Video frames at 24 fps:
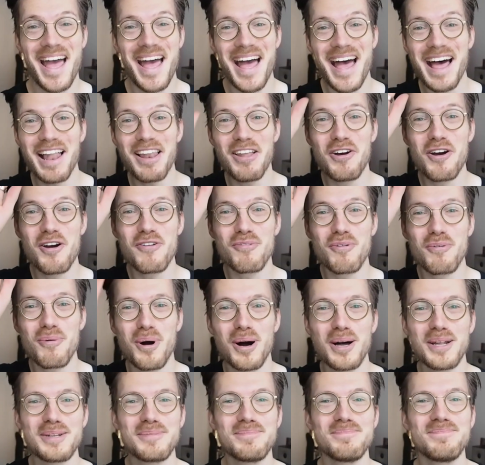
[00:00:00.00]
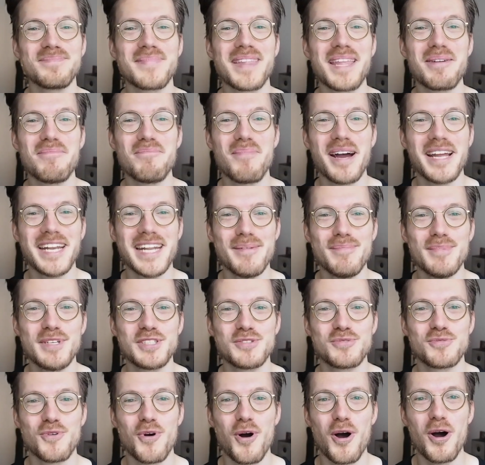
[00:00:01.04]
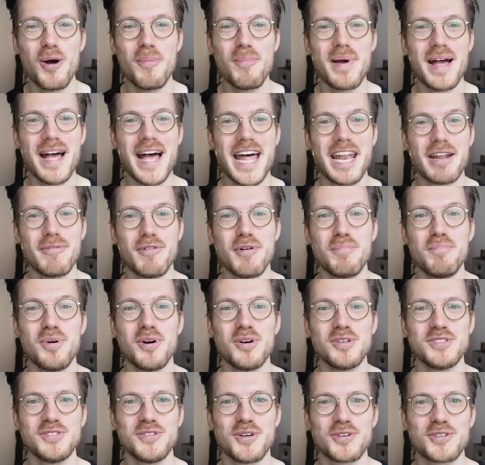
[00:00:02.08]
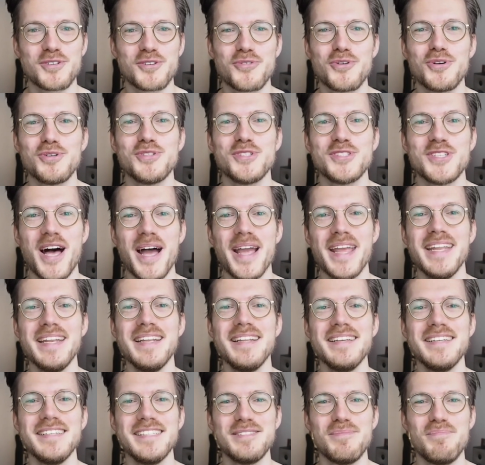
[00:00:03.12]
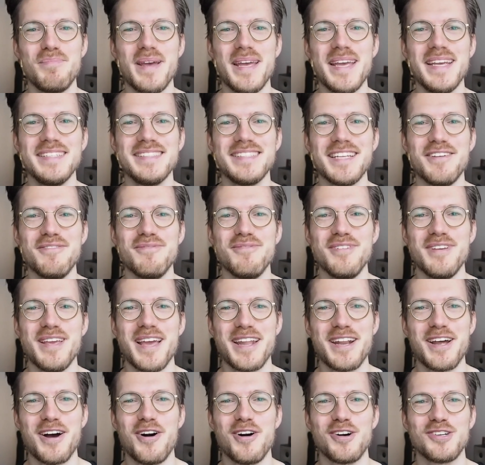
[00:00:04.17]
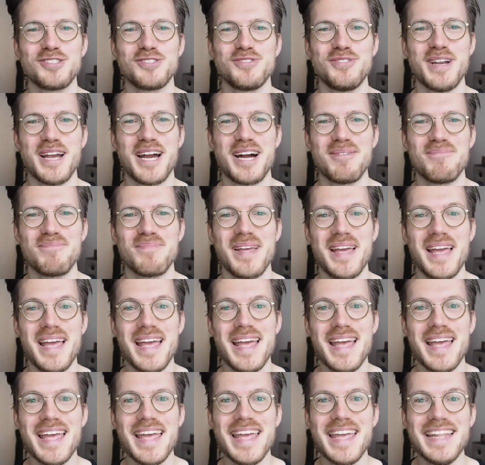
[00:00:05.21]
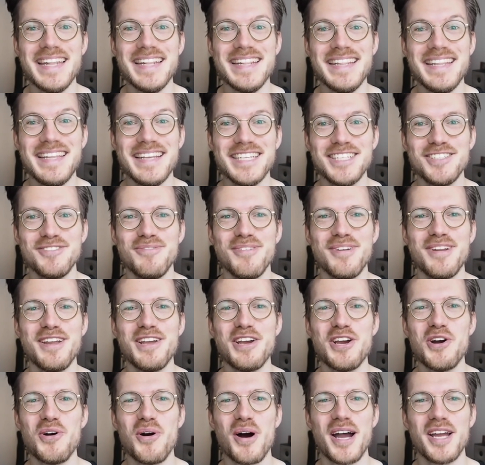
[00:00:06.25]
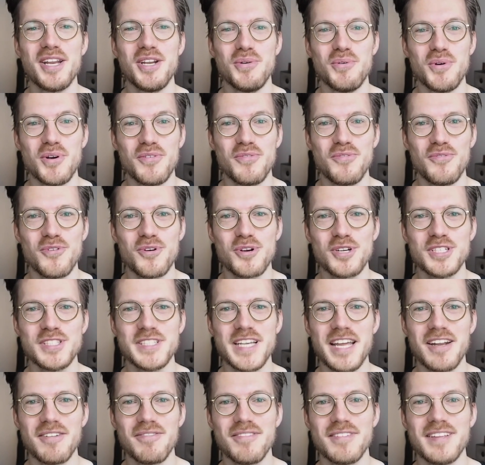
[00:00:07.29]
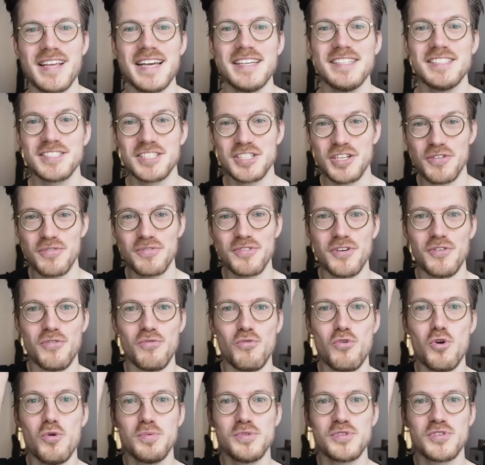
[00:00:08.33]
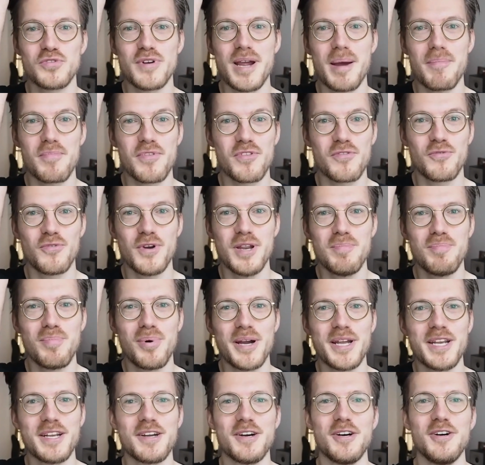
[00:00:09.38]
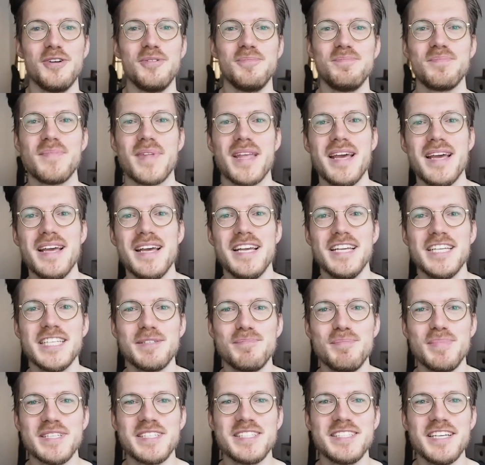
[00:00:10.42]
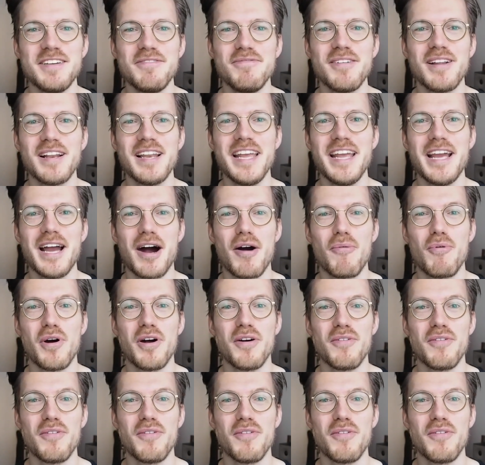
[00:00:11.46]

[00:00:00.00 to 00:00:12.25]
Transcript: Hello everyone, my name is Rob and I'm a postdoctoral scientist based in Vienna, Austria. In this video I do a first set of tests of the Whoopstrap 3.0. Specifically I will